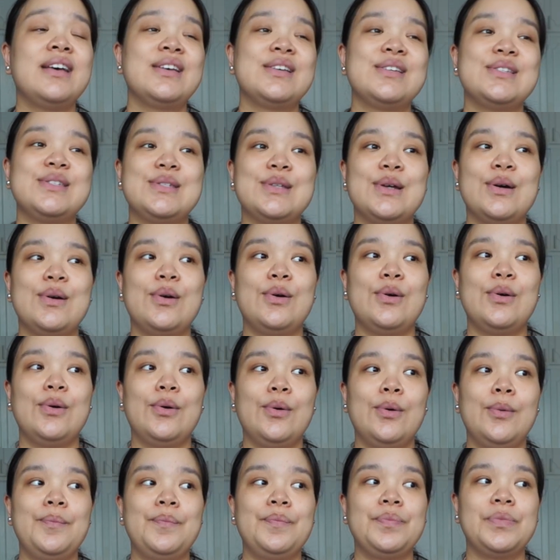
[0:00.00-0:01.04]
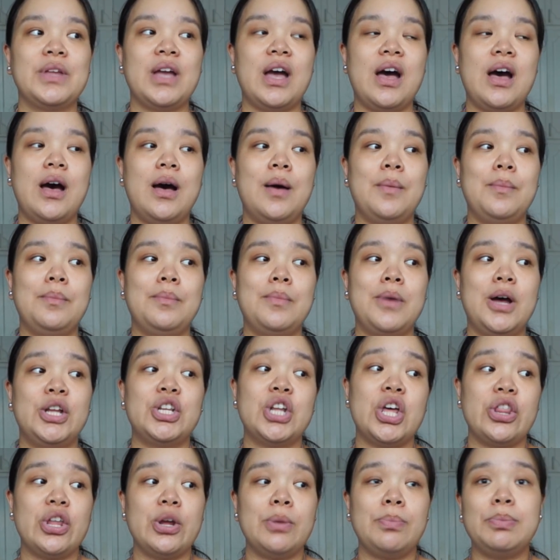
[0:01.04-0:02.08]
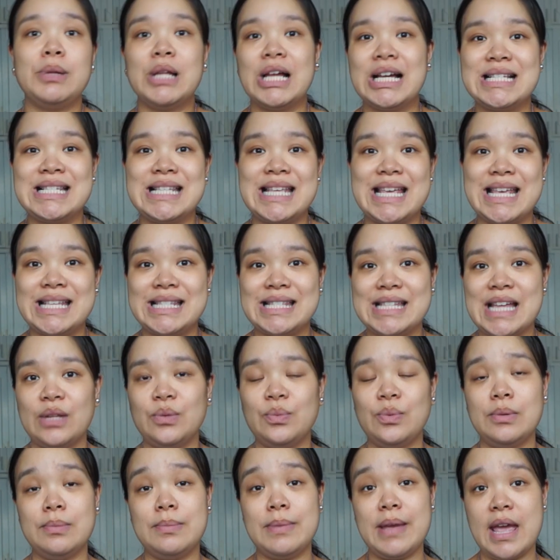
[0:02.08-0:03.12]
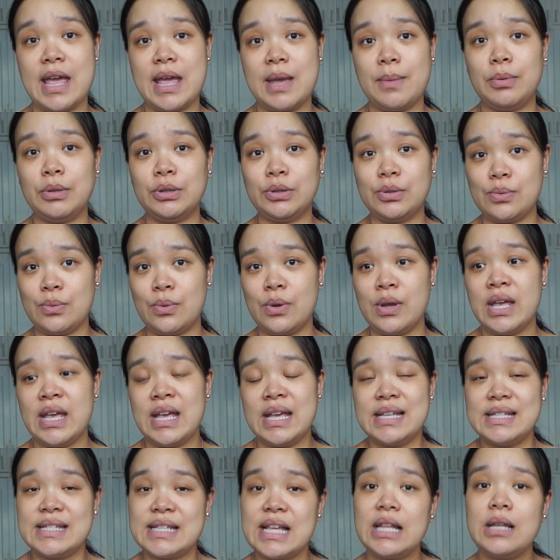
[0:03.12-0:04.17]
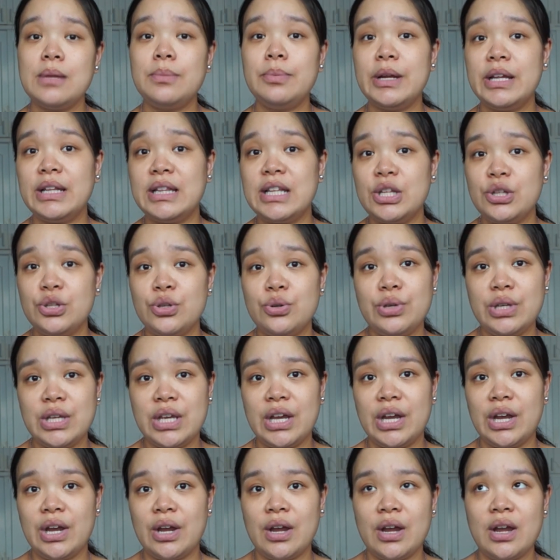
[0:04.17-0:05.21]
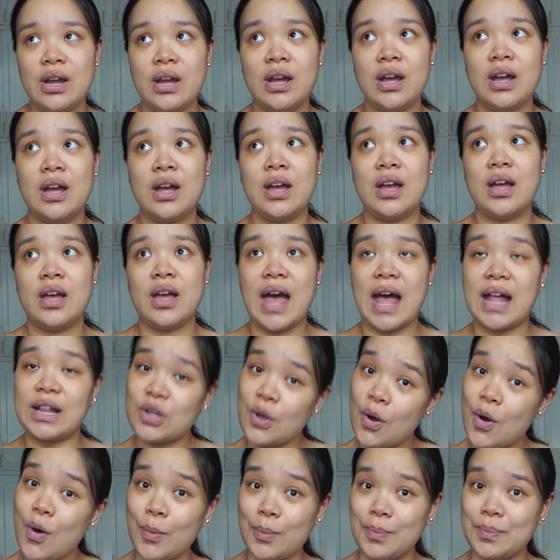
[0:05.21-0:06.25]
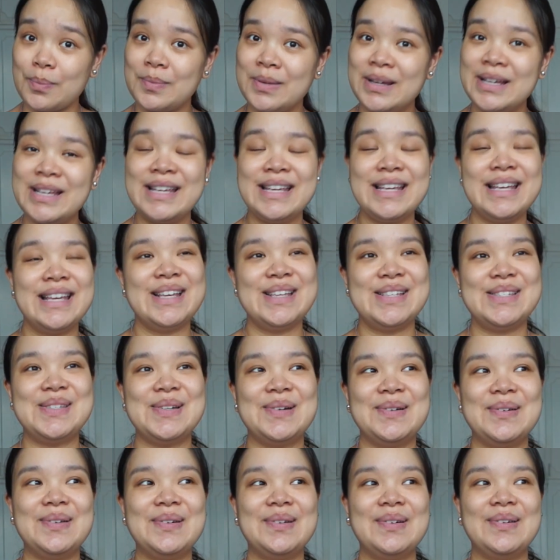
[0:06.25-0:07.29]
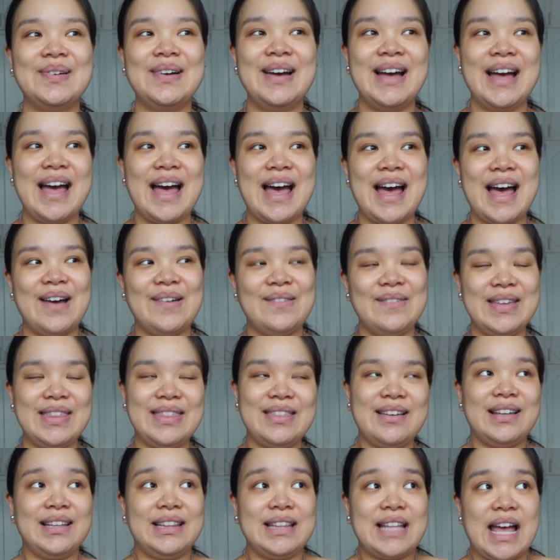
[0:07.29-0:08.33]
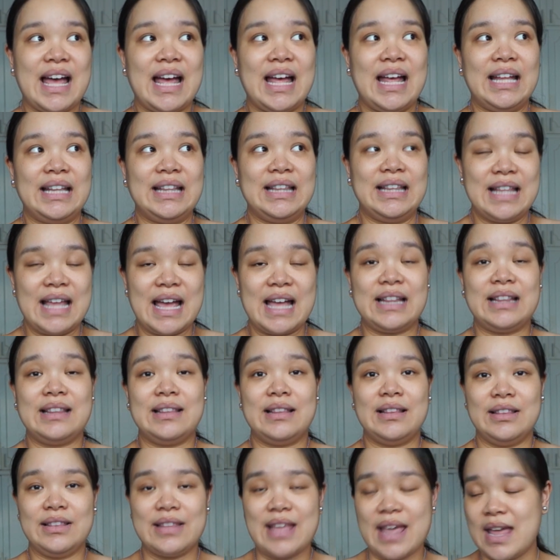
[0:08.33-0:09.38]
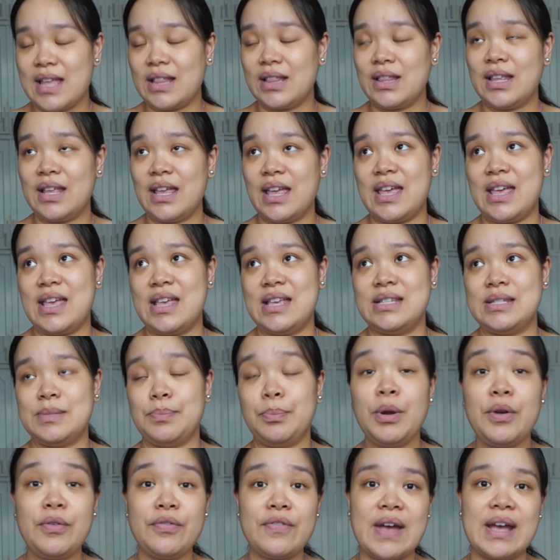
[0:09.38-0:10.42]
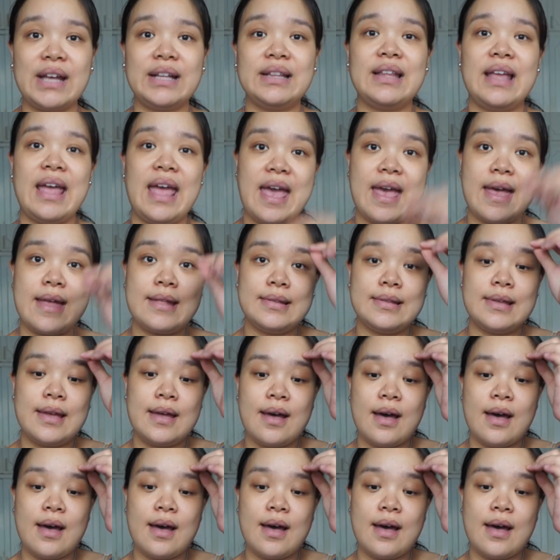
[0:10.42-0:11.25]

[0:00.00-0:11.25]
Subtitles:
So another plus is that we'll be able to celebrate the new year at home. So we thought that that date is perfect, and